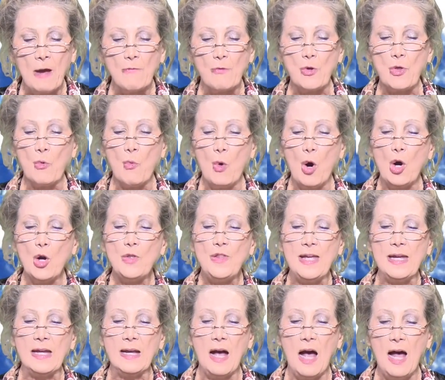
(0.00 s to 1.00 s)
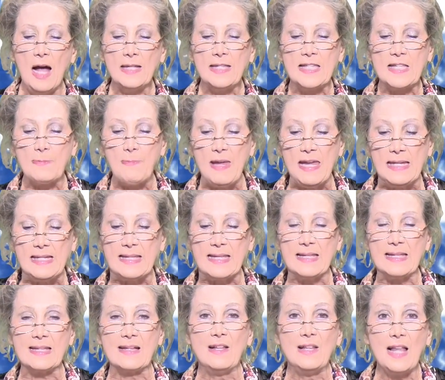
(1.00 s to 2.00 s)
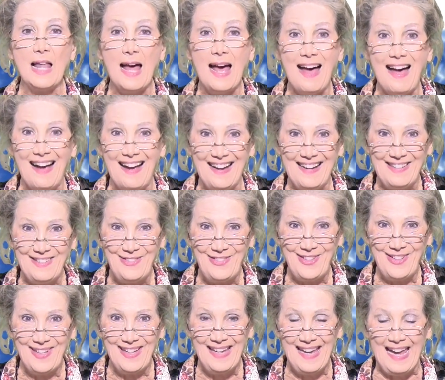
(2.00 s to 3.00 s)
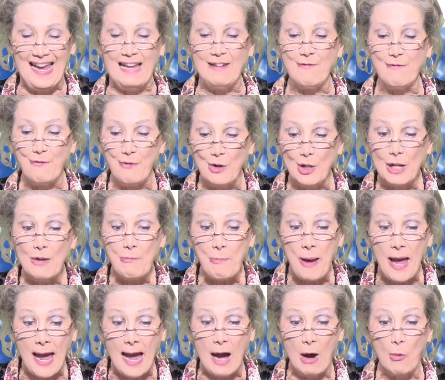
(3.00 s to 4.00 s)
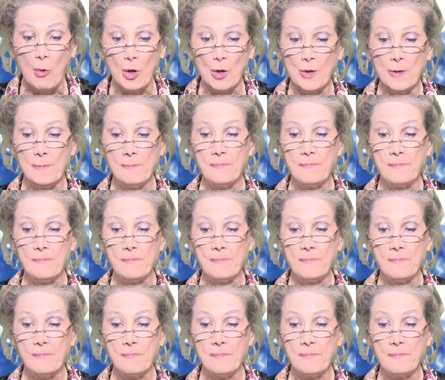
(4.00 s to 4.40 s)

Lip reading: For the word that God speaks is alive and full of power,